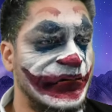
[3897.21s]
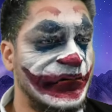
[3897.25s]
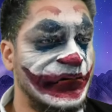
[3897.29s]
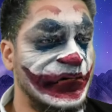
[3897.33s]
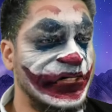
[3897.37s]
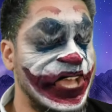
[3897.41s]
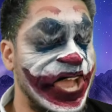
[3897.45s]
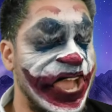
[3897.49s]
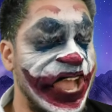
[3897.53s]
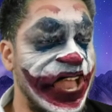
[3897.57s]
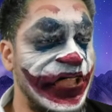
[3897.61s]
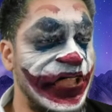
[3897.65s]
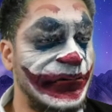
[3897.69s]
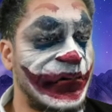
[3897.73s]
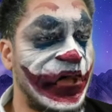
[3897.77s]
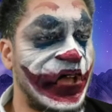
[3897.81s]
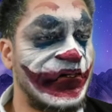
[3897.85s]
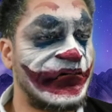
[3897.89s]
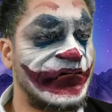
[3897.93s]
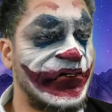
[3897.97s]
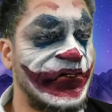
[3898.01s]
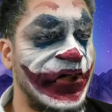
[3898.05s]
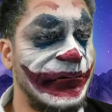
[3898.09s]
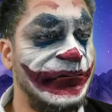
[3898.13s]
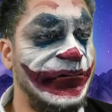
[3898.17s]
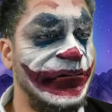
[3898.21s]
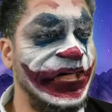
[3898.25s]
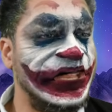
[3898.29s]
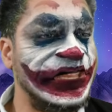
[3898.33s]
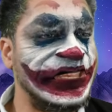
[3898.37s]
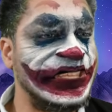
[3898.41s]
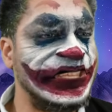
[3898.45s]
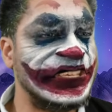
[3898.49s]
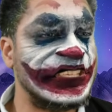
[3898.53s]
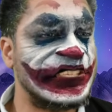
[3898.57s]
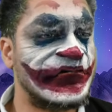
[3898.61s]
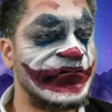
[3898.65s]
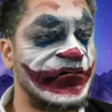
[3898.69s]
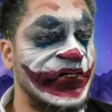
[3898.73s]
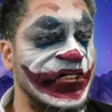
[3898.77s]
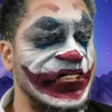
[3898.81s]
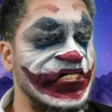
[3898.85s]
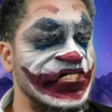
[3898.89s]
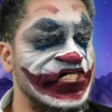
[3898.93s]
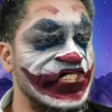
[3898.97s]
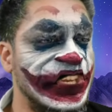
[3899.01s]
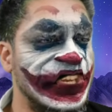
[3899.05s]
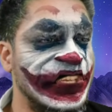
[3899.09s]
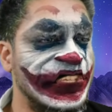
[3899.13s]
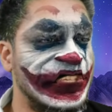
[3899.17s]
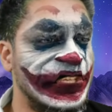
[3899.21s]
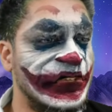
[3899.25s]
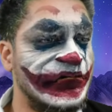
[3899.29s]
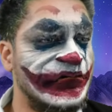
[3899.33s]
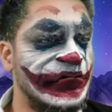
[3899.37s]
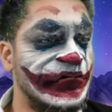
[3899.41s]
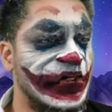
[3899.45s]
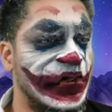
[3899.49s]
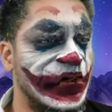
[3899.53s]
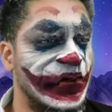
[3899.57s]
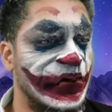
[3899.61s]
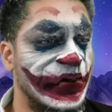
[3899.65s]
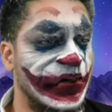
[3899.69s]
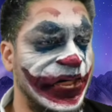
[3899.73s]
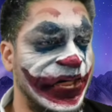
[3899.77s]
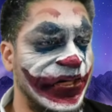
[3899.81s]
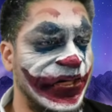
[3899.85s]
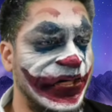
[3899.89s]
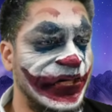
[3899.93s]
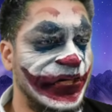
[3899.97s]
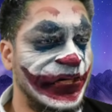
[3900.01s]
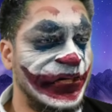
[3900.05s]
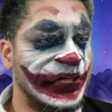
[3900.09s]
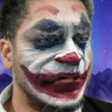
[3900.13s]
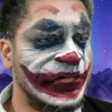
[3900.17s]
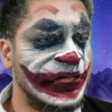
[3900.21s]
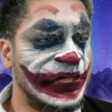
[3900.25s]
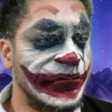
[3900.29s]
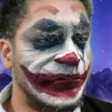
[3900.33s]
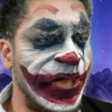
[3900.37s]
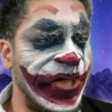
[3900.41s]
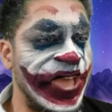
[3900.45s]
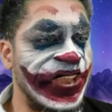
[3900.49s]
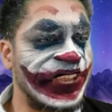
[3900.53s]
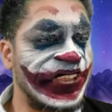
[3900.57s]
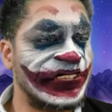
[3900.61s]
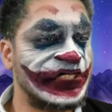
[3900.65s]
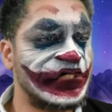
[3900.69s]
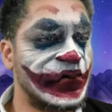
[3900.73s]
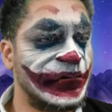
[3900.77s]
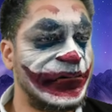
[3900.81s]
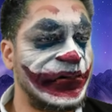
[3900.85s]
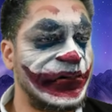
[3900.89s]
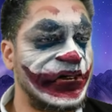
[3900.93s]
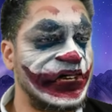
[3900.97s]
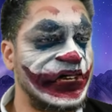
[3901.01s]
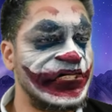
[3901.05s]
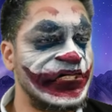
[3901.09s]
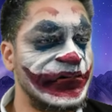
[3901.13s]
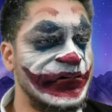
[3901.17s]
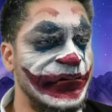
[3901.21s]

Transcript: With the help of rebellious French native Chloe, the paratroopers